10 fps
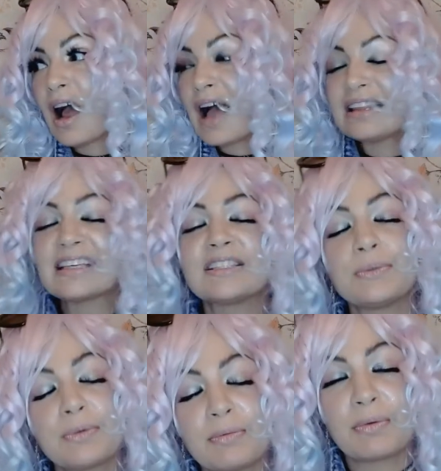I think
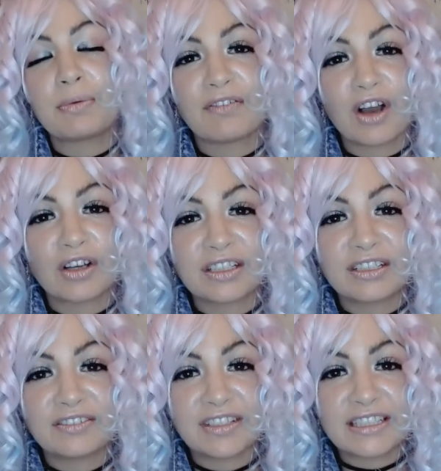some people have
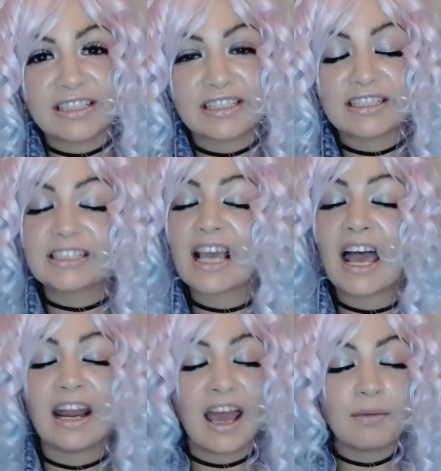cognitive dissonance,
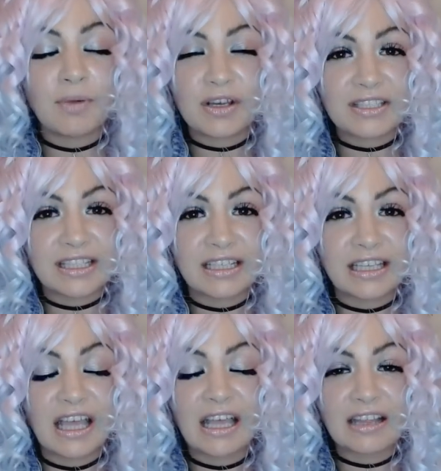and I'm not
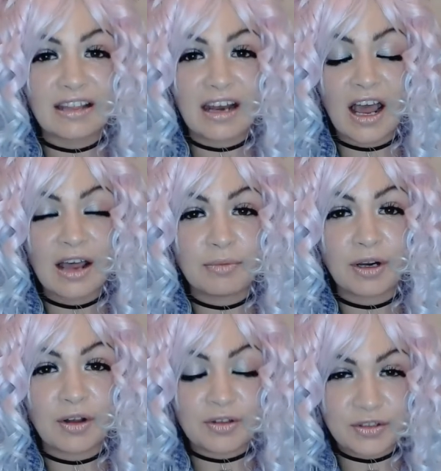saying that I'm
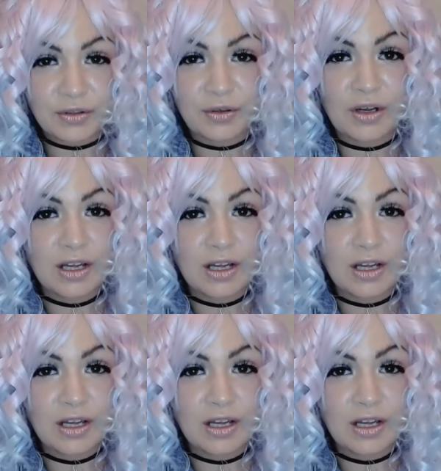not also...